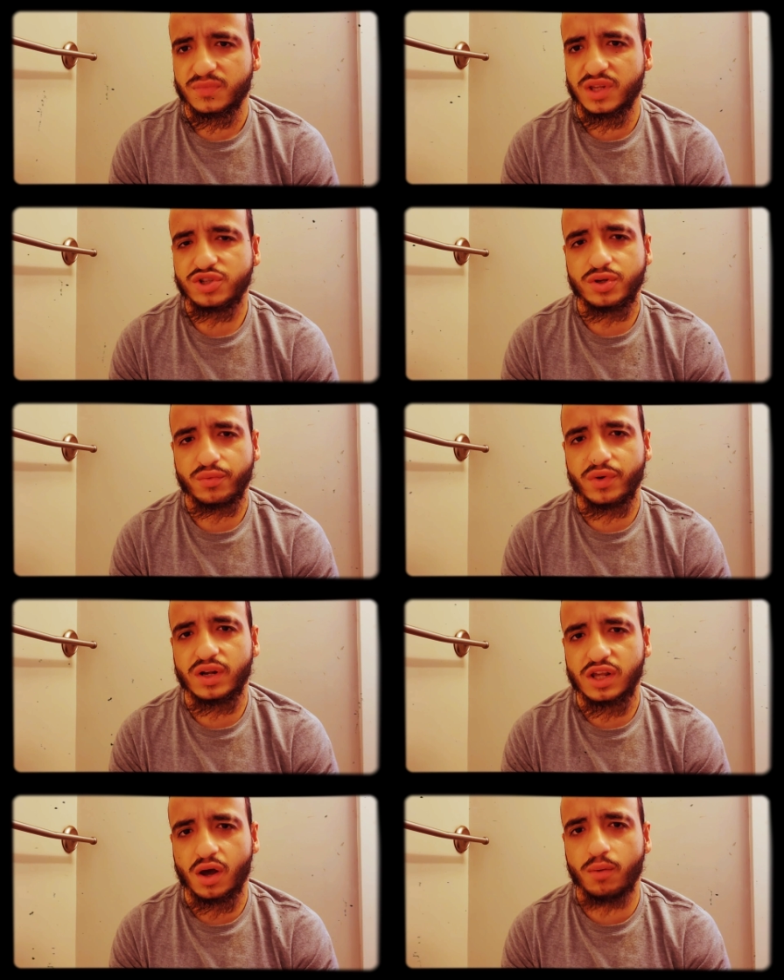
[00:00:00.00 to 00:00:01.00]
this should
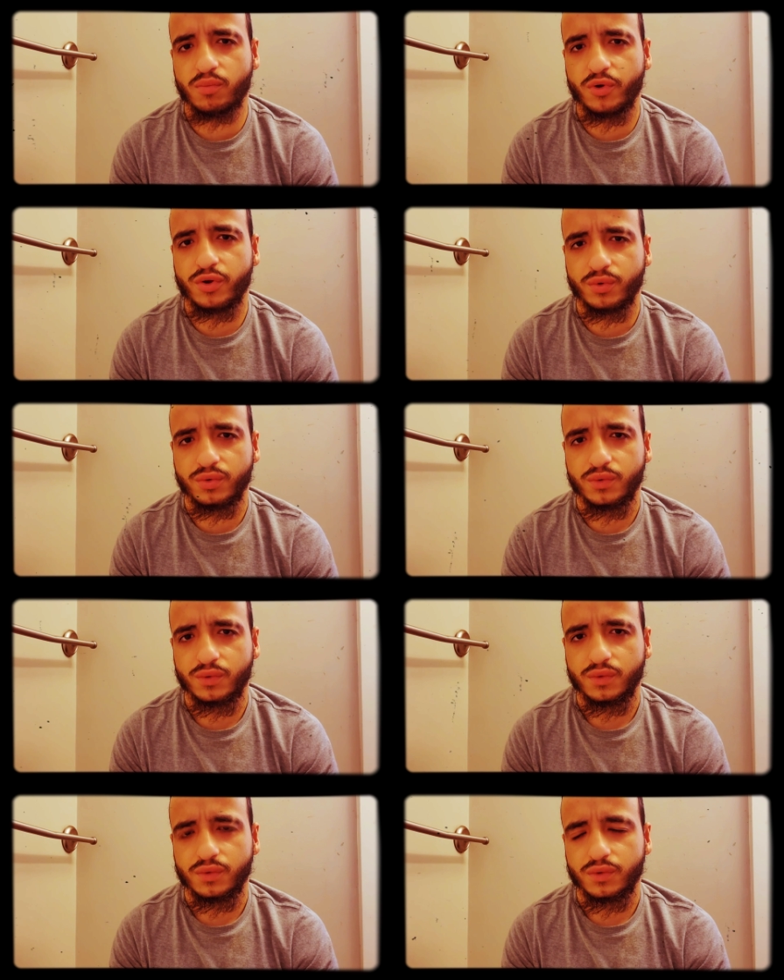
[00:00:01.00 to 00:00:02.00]
really humble you.
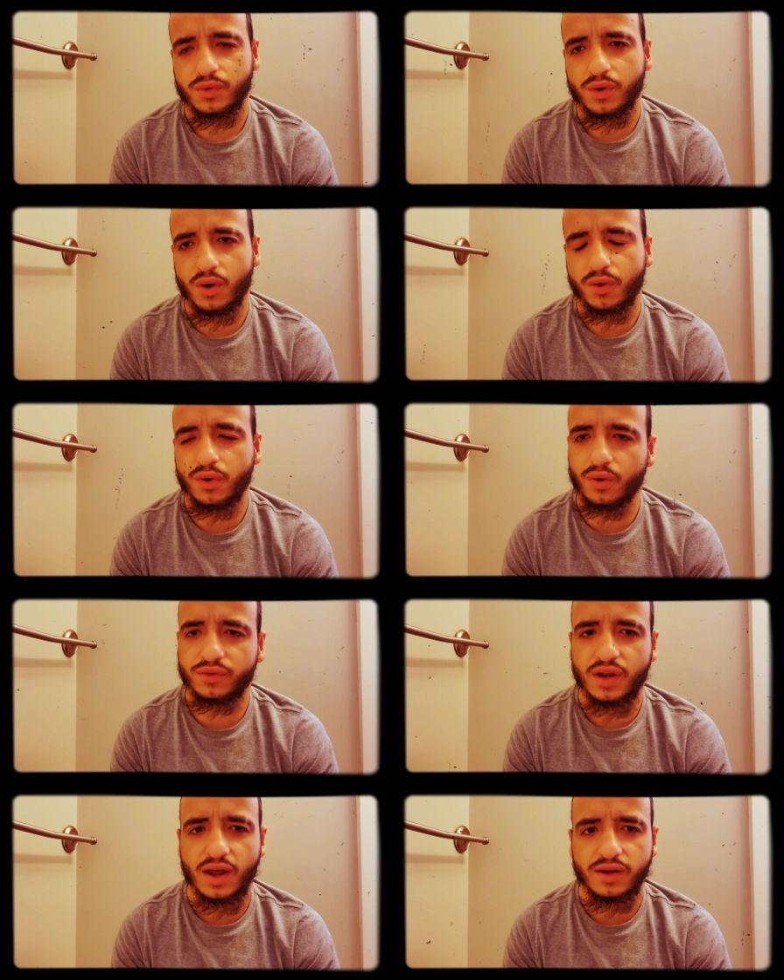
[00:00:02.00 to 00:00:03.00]
You know, those
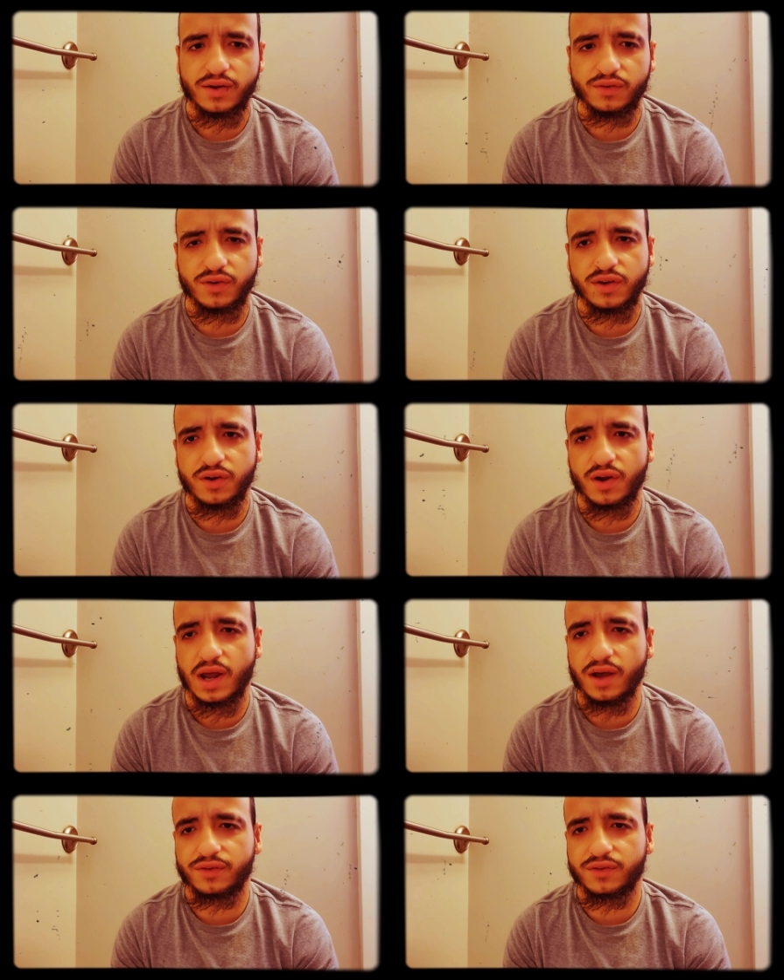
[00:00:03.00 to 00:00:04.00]
got ears to hear and
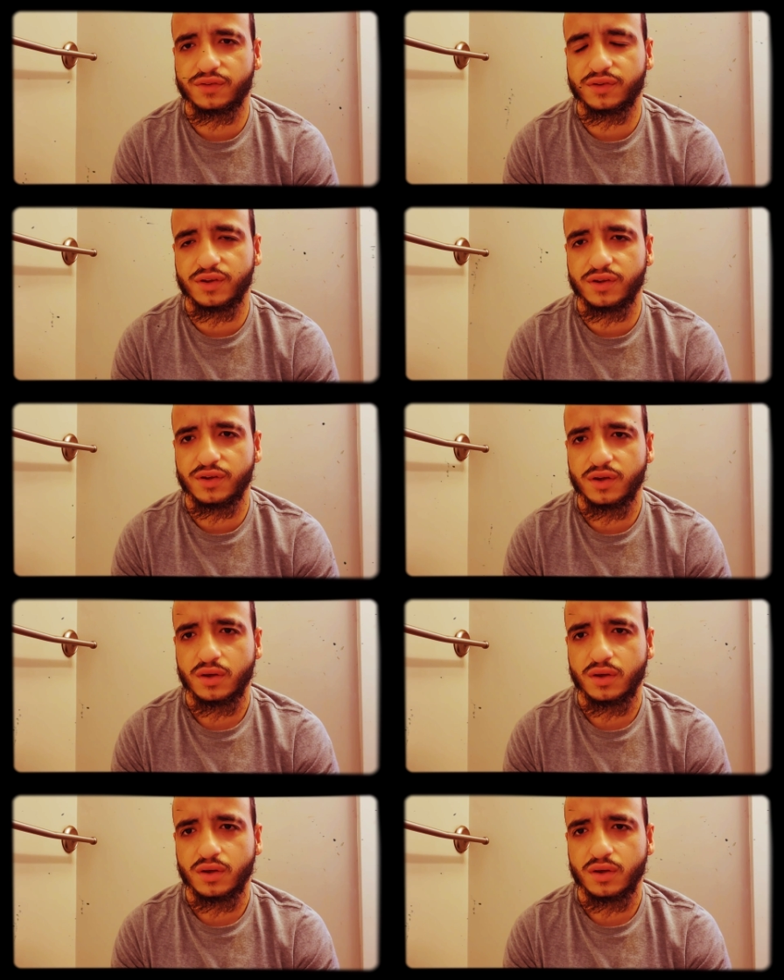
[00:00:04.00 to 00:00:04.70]
eyes to see.